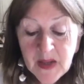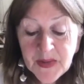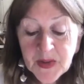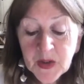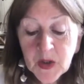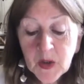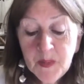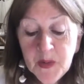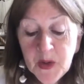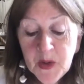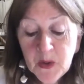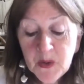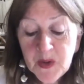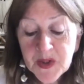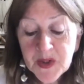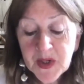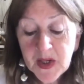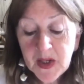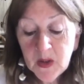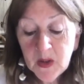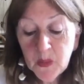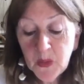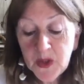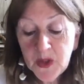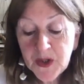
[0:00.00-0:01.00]
The community
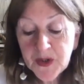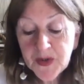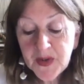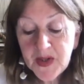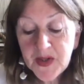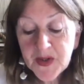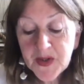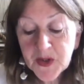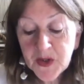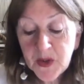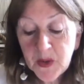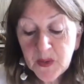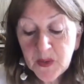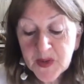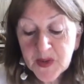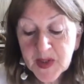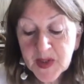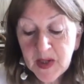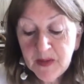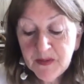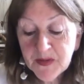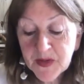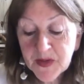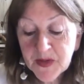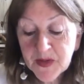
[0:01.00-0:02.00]
in which these students
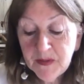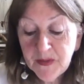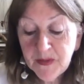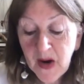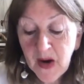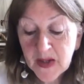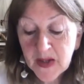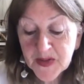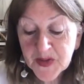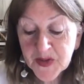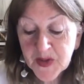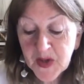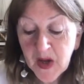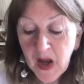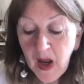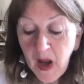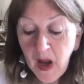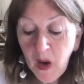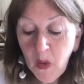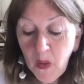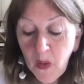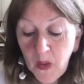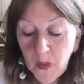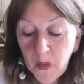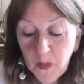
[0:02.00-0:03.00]
lived in France
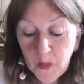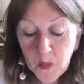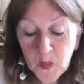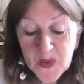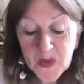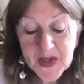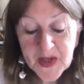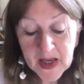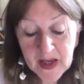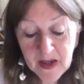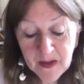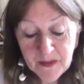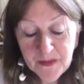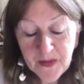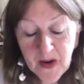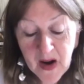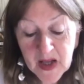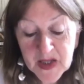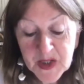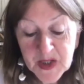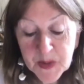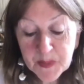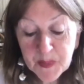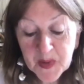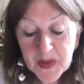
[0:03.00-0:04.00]
was in
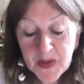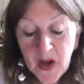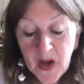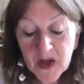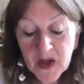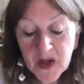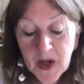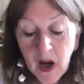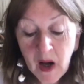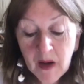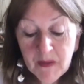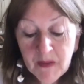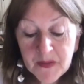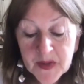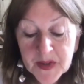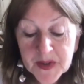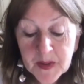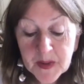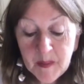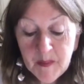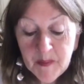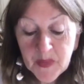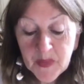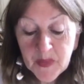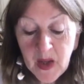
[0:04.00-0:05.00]
France, but not of it.
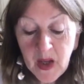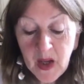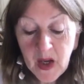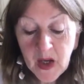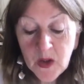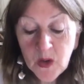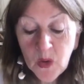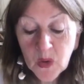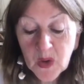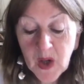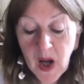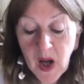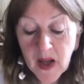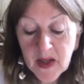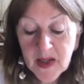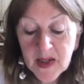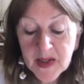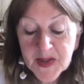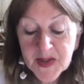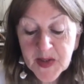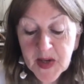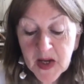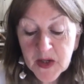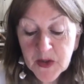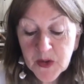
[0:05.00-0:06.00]
In
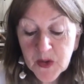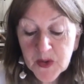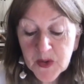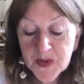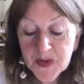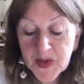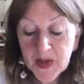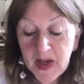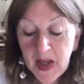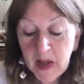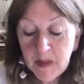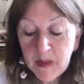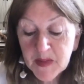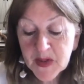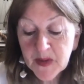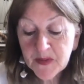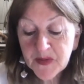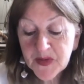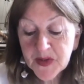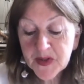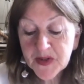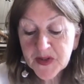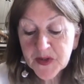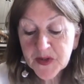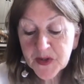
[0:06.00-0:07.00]
O'Connell's letters, the names of
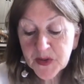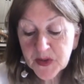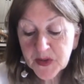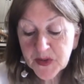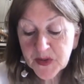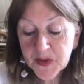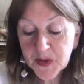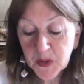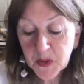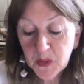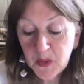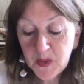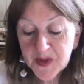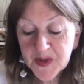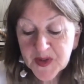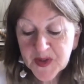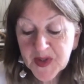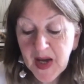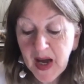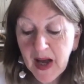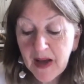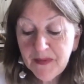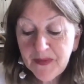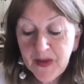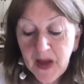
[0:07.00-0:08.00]
the school
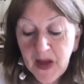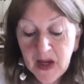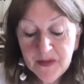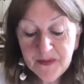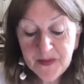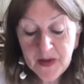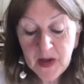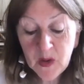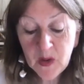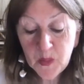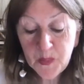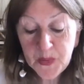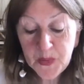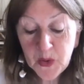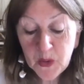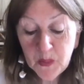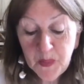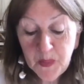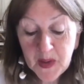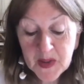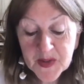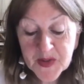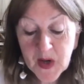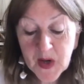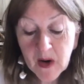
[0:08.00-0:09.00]
staff and fellow
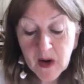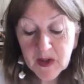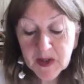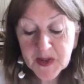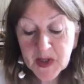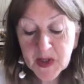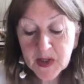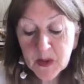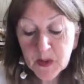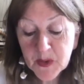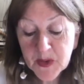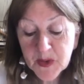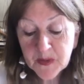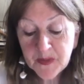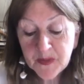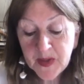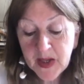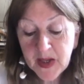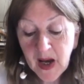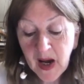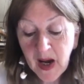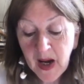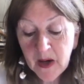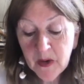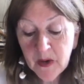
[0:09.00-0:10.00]
pupils are
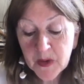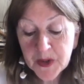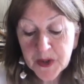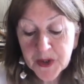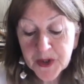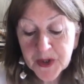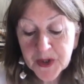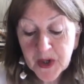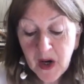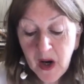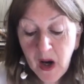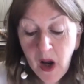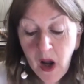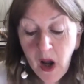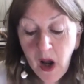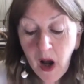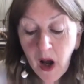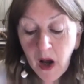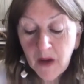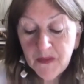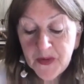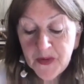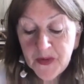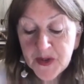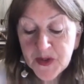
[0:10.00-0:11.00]
exclusively Irish.
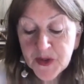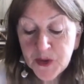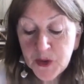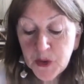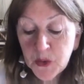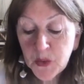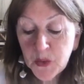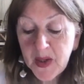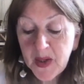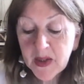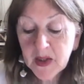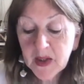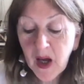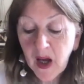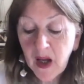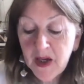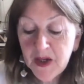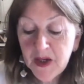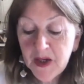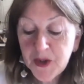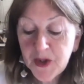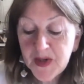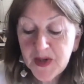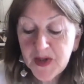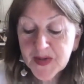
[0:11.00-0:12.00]
of his Douai
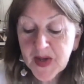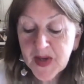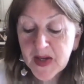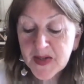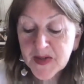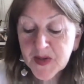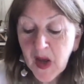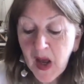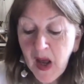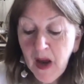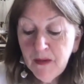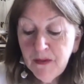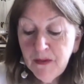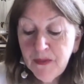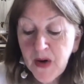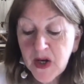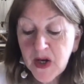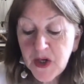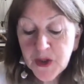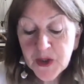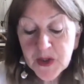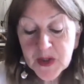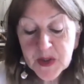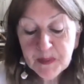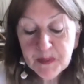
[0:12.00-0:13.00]
college, he says,
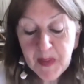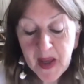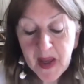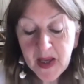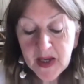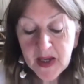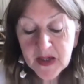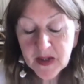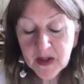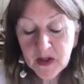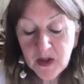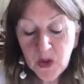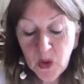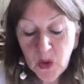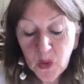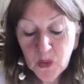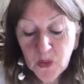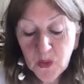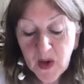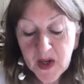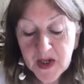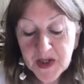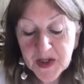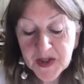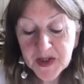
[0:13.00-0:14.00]
French is paid no
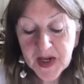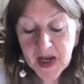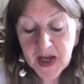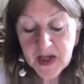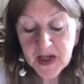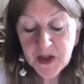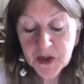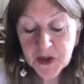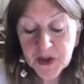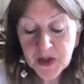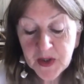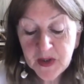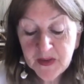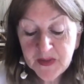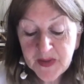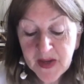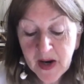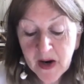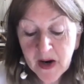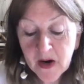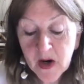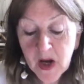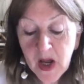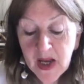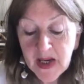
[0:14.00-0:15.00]
great attention
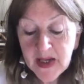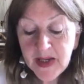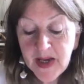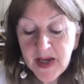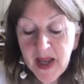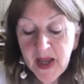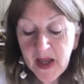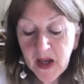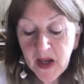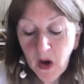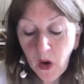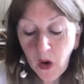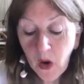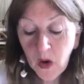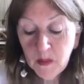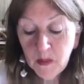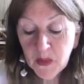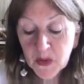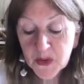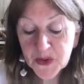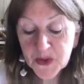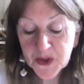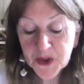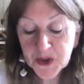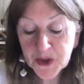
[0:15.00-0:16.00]
there, nay,
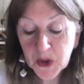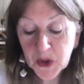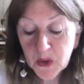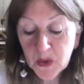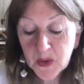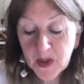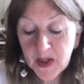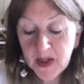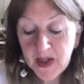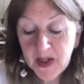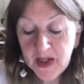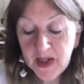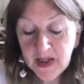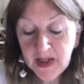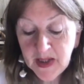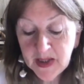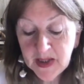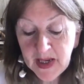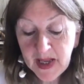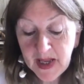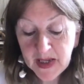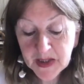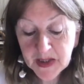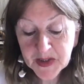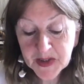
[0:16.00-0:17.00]
almost totally
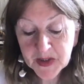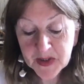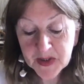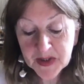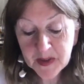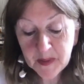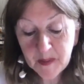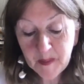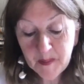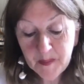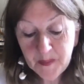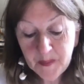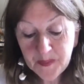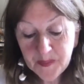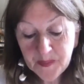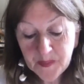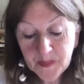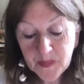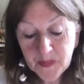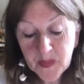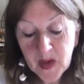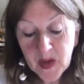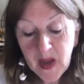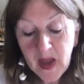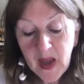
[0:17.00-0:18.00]
neglected.
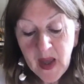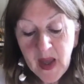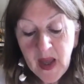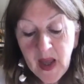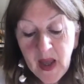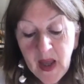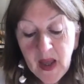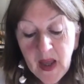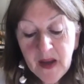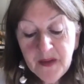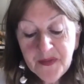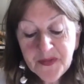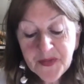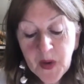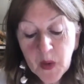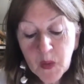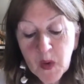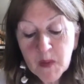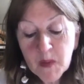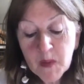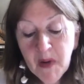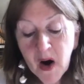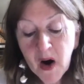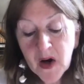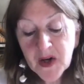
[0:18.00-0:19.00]
If they were
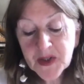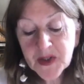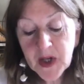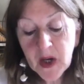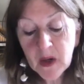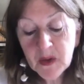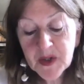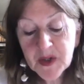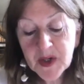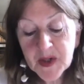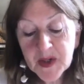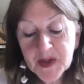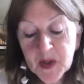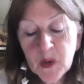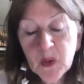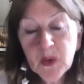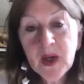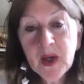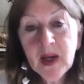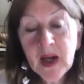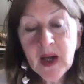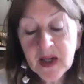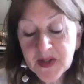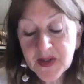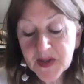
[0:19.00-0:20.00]
marked out as
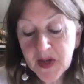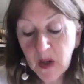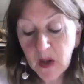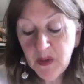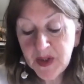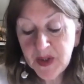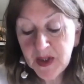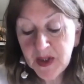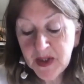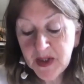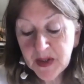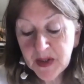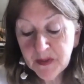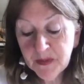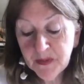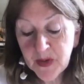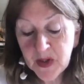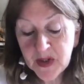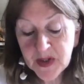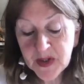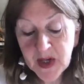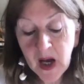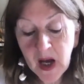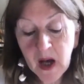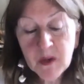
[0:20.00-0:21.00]
looking and sounding
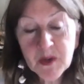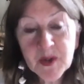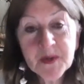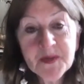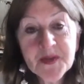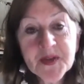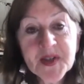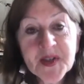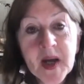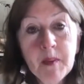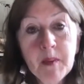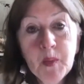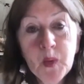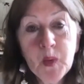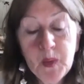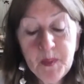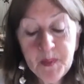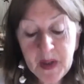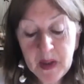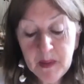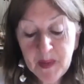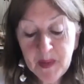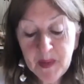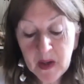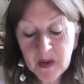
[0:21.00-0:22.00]
different, out of step with
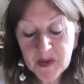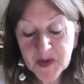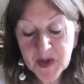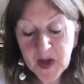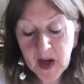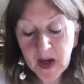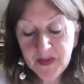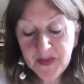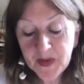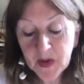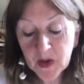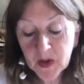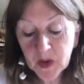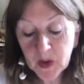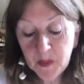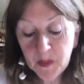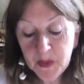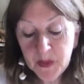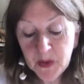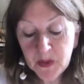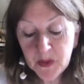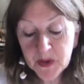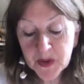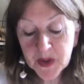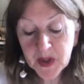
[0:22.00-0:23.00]
people outside their
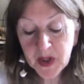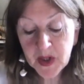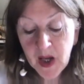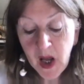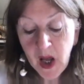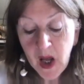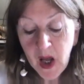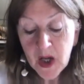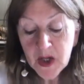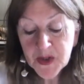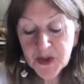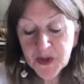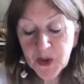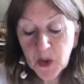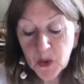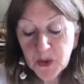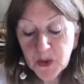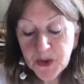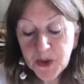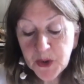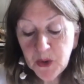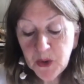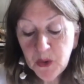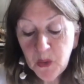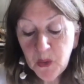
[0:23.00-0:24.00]
community, so
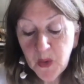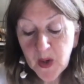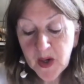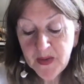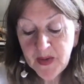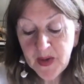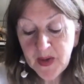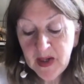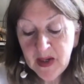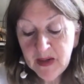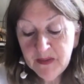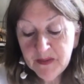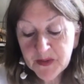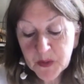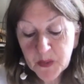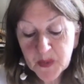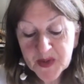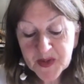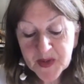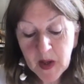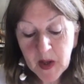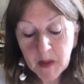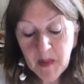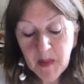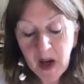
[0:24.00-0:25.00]
too where they lived was
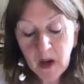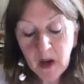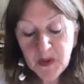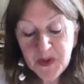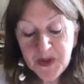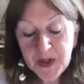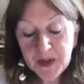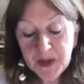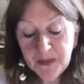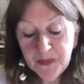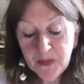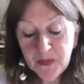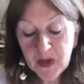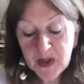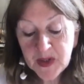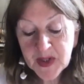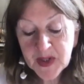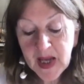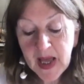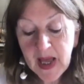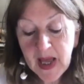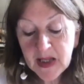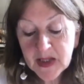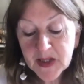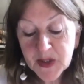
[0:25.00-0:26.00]
somehow different
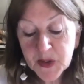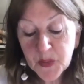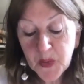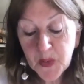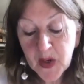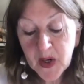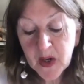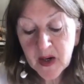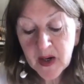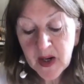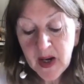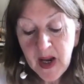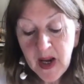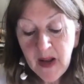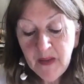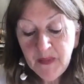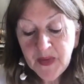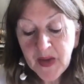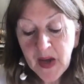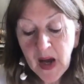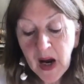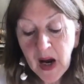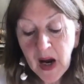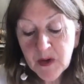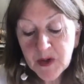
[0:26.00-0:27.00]
elsewhere.
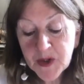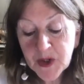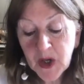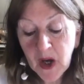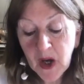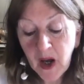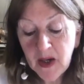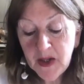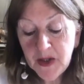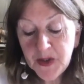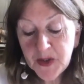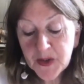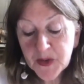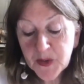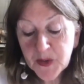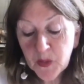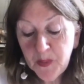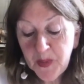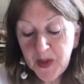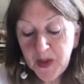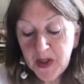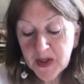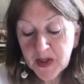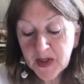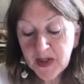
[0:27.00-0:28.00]
The Irish College is
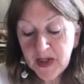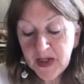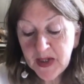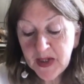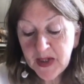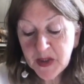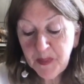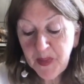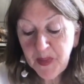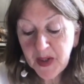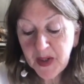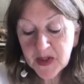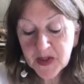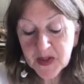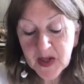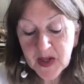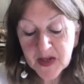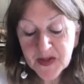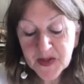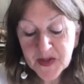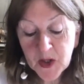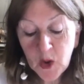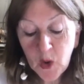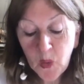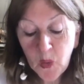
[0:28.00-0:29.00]
repeatedly depicted
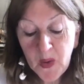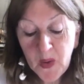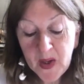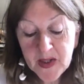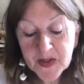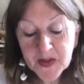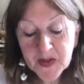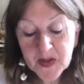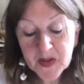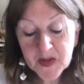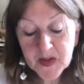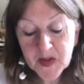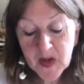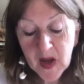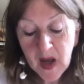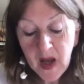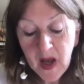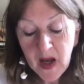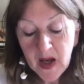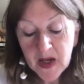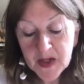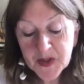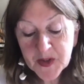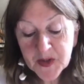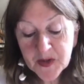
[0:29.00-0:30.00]
as an oasis,
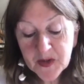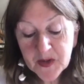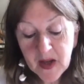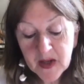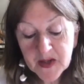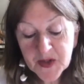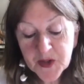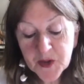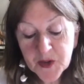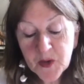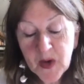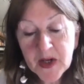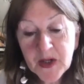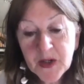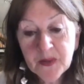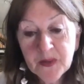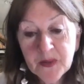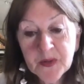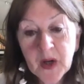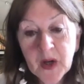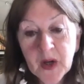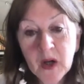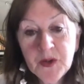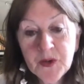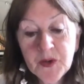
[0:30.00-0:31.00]
a stretch of
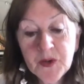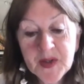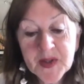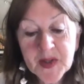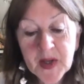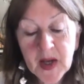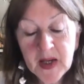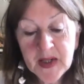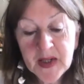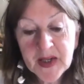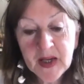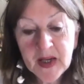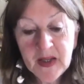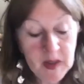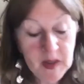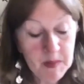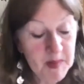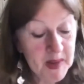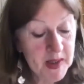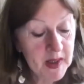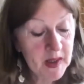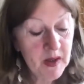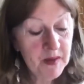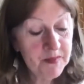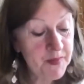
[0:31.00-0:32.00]
countryside in the
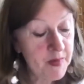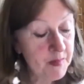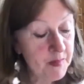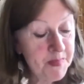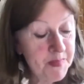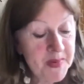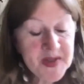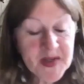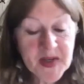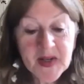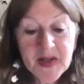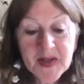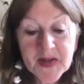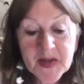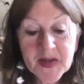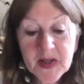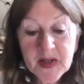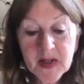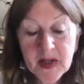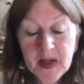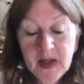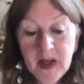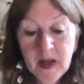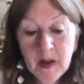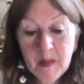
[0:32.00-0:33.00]
middle of a busy
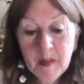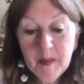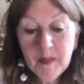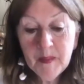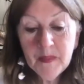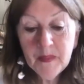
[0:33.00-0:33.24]
city.